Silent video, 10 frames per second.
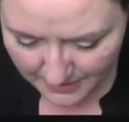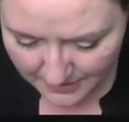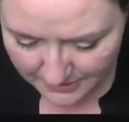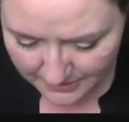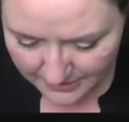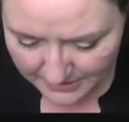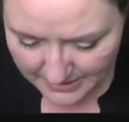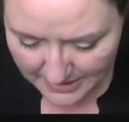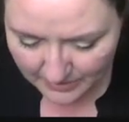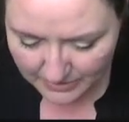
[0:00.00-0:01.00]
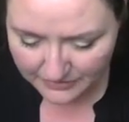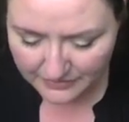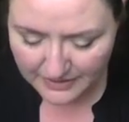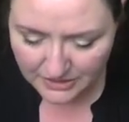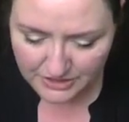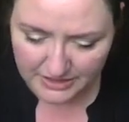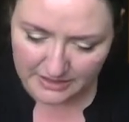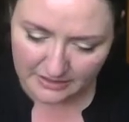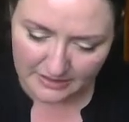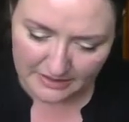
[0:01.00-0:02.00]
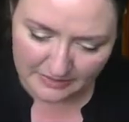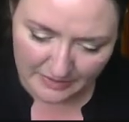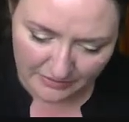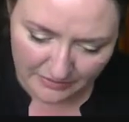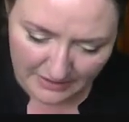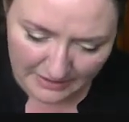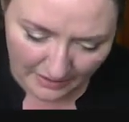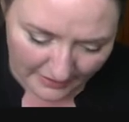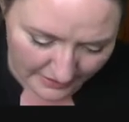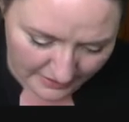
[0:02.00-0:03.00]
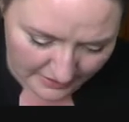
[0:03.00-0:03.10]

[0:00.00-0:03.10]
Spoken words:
it doesn't say what the finish is on this, but I really like it.